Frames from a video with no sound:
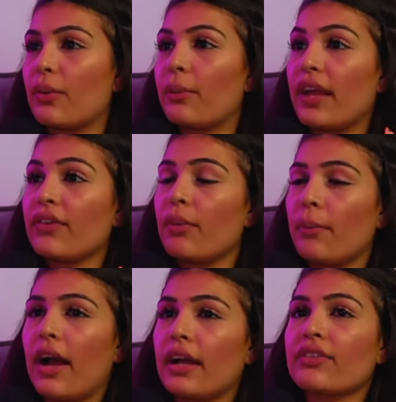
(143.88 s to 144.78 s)
foot. But okay. if a
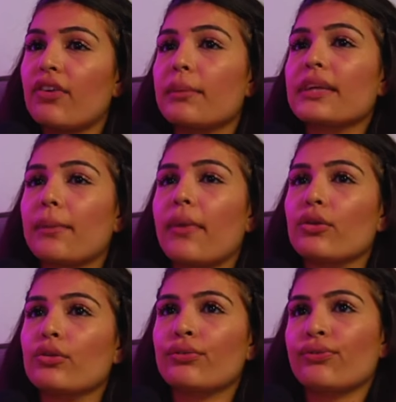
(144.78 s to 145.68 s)
man, if I meet a
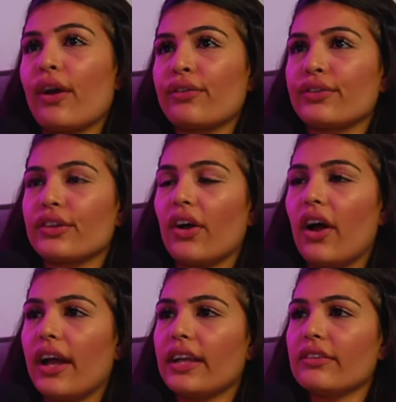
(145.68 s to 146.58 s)
man who's five foot
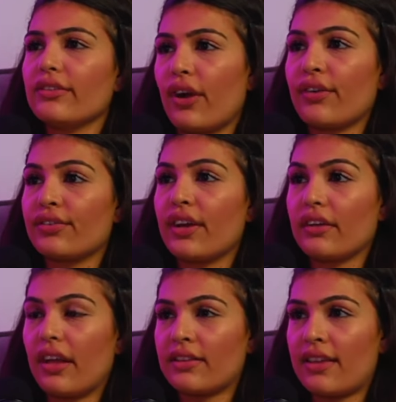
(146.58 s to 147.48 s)
nine, five foot
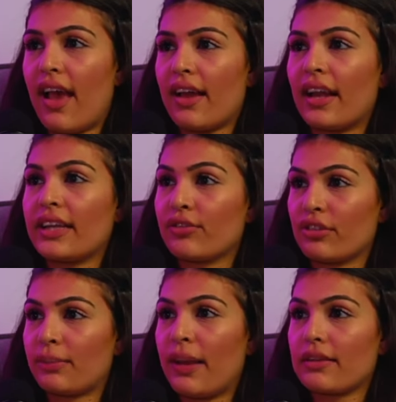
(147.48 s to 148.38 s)
10 and he
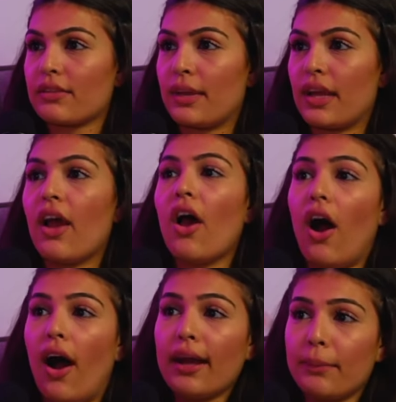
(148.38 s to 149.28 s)
respects me,
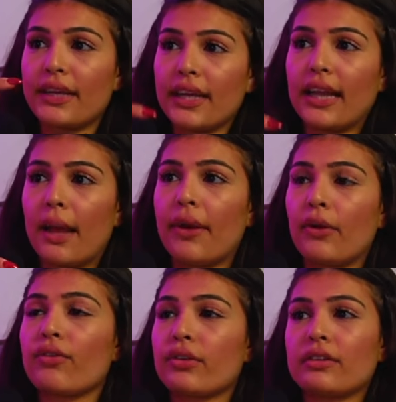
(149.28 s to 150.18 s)
I am picking that man
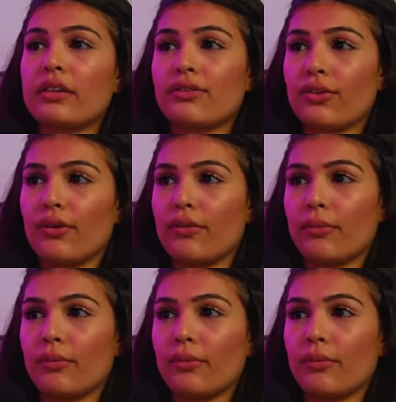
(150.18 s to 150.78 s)
over a six foot